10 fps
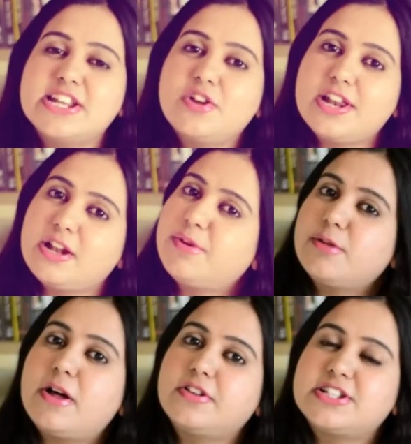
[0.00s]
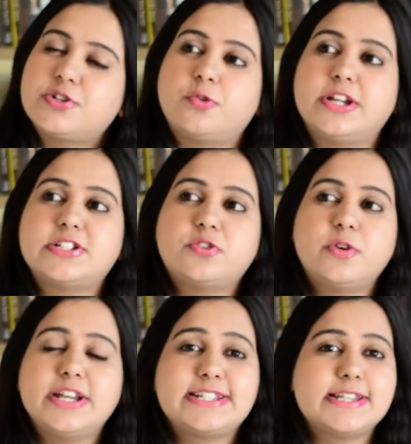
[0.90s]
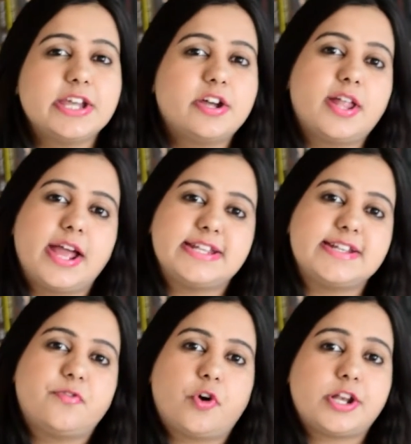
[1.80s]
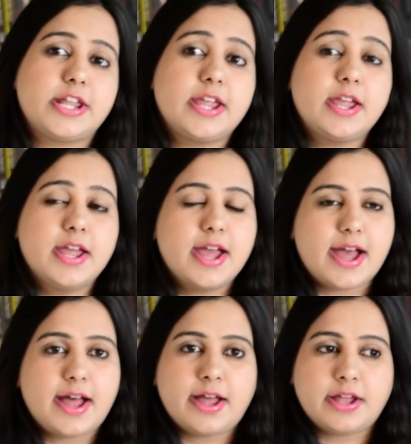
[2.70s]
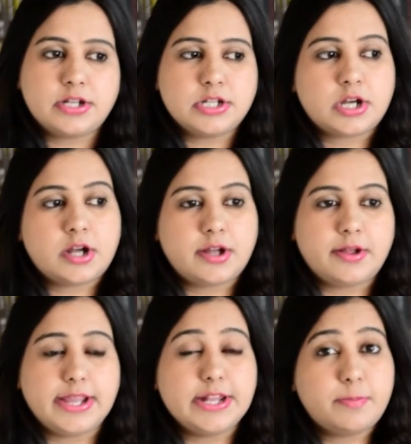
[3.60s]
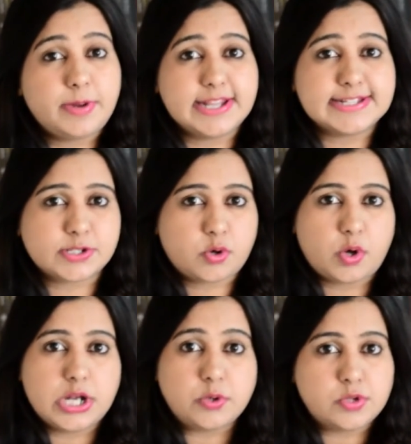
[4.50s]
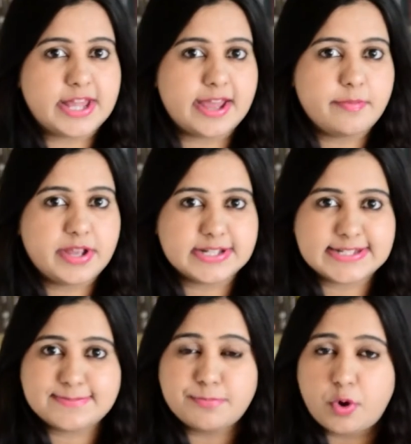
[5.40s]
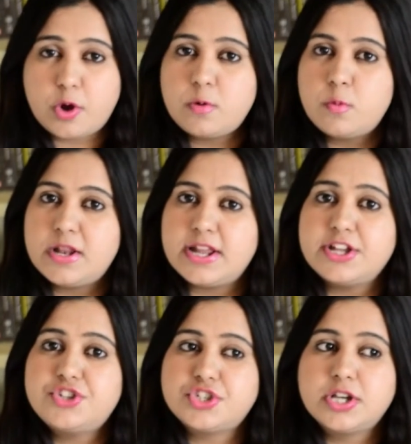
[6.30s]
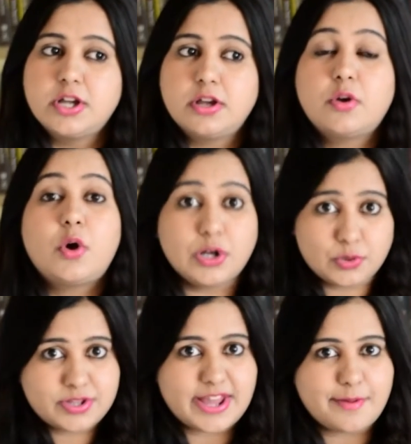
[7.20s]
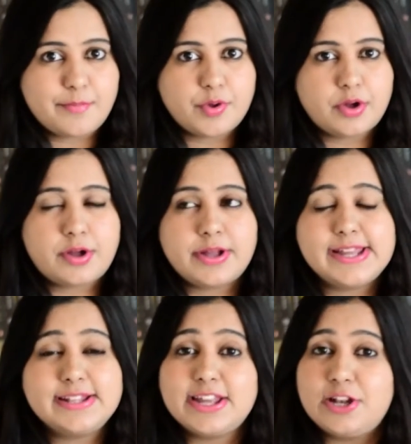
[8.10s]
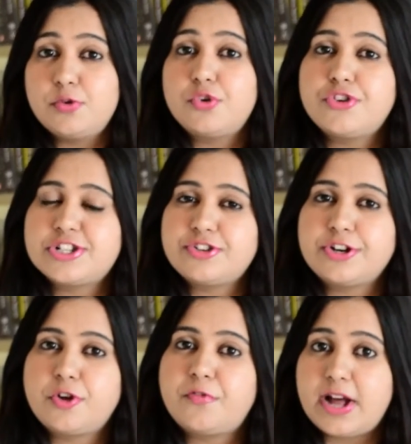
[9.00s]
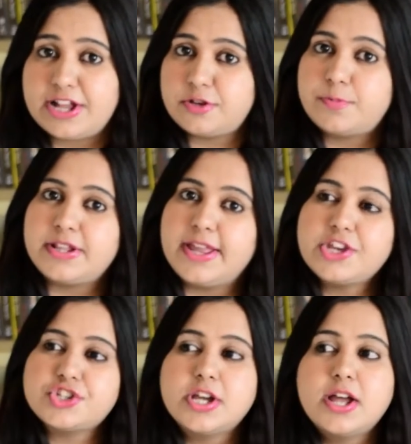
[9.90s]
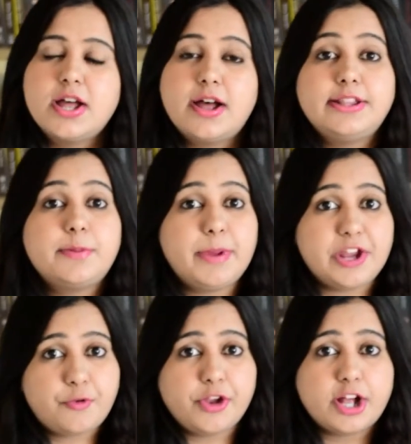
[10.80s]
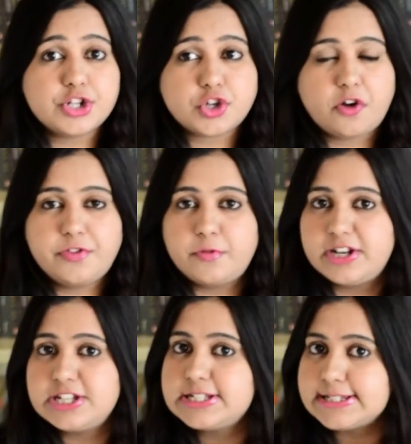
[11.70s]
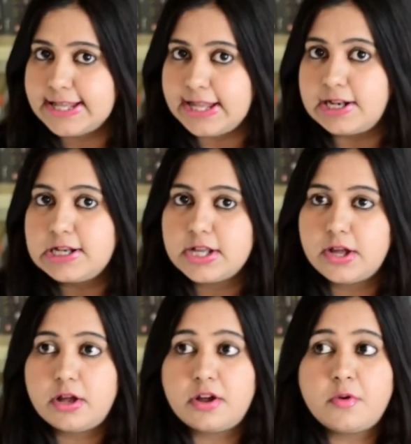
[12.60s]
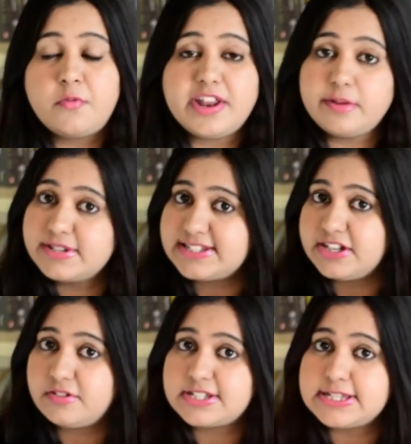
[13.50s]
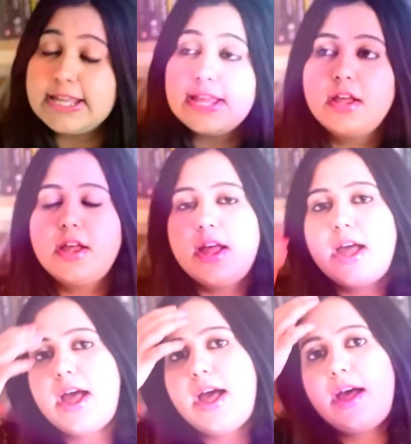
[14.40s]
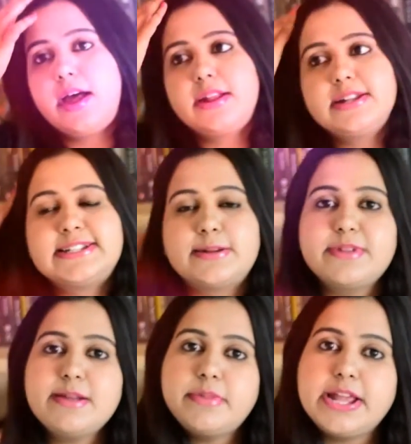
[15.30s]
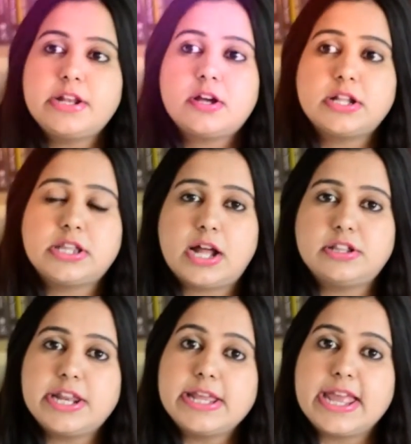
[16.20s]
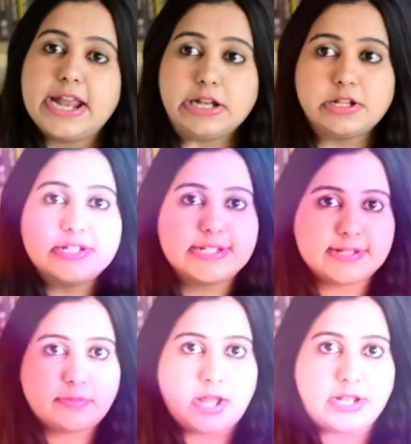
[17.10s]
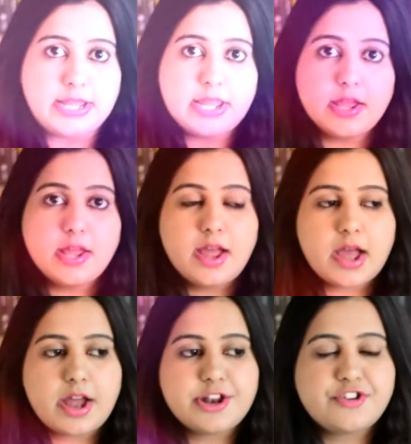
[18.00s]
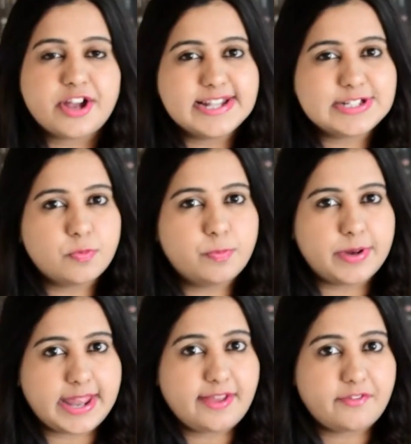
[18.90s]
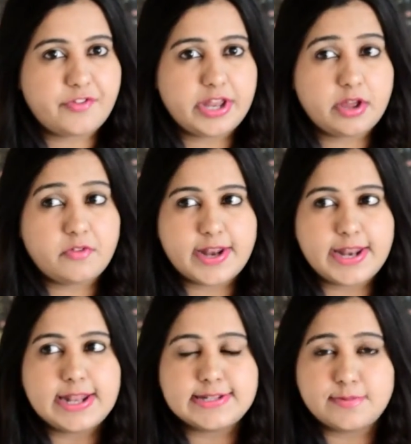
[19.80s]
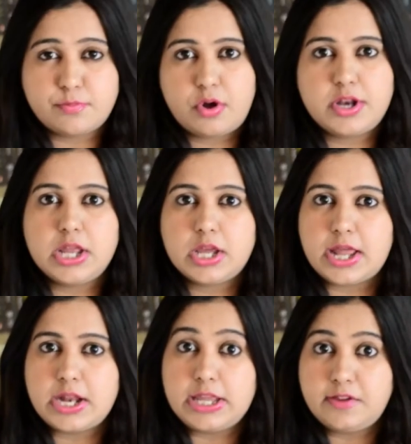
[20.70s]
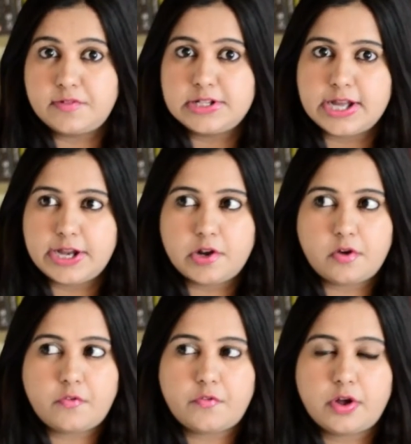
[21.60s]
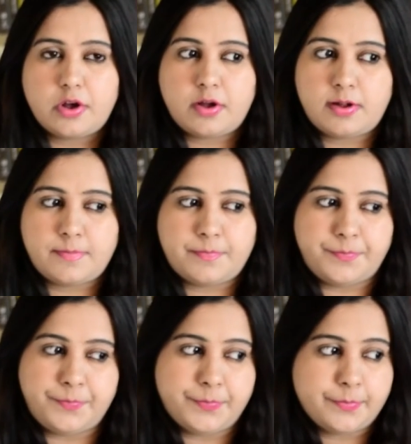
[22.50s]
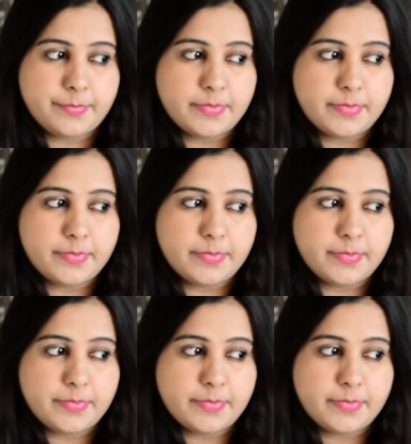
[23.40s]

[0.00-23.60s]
tell you a little bit about the story. So it's the year nineteen forty and uh, in a place called Gudem, in a small village called Gudem uh, in the Iluru district of Andhra Pradesh, the patriarch of the village is killed uh, very mysteriously. And sometime later a tantric enters a samadhi and tries to break free a very demonic and evil kind of um,